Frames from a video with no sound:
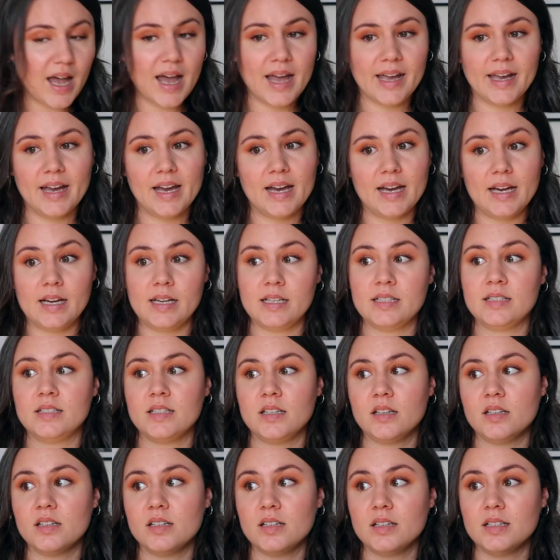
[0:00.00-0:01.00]
I
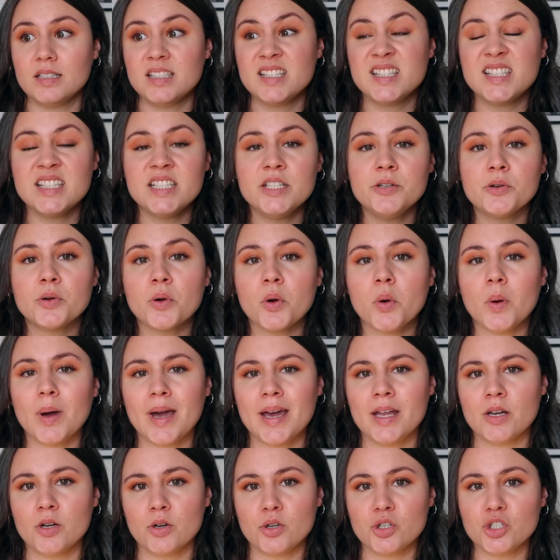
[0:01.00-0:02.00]
had
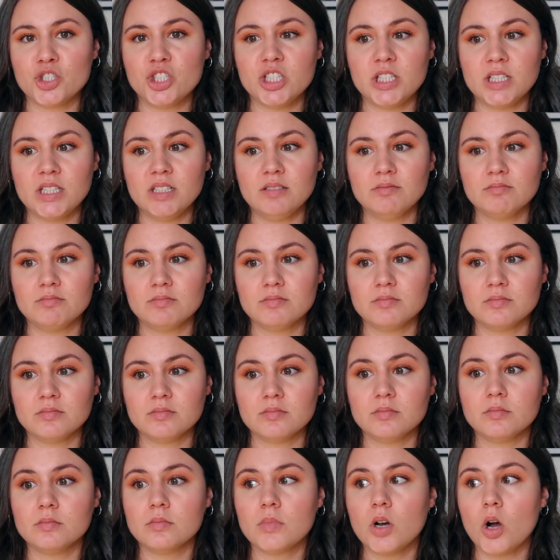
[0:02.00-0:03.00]
zero energy
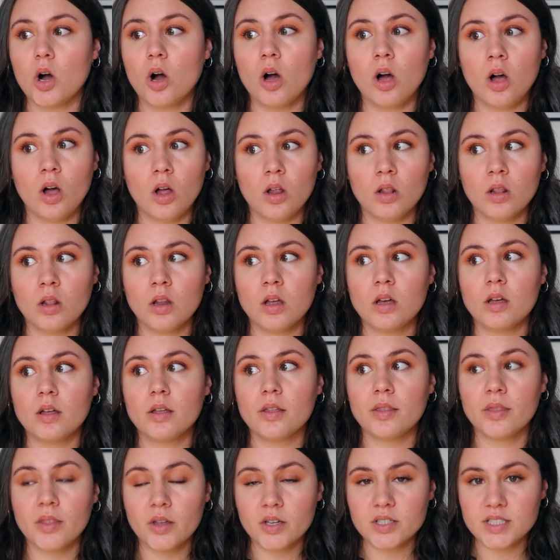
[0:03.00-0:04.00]
all
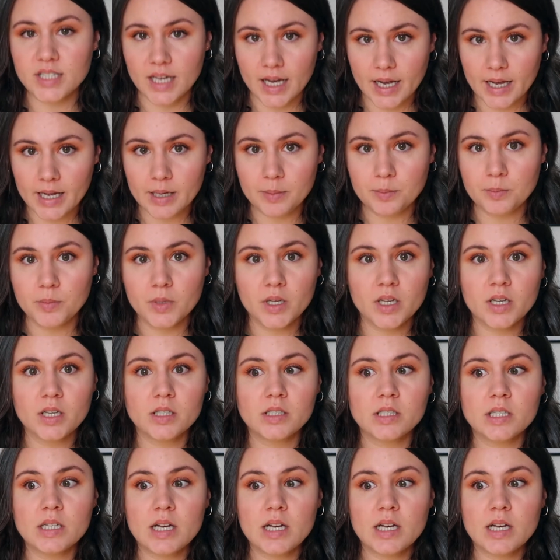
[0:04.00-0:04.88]
the time.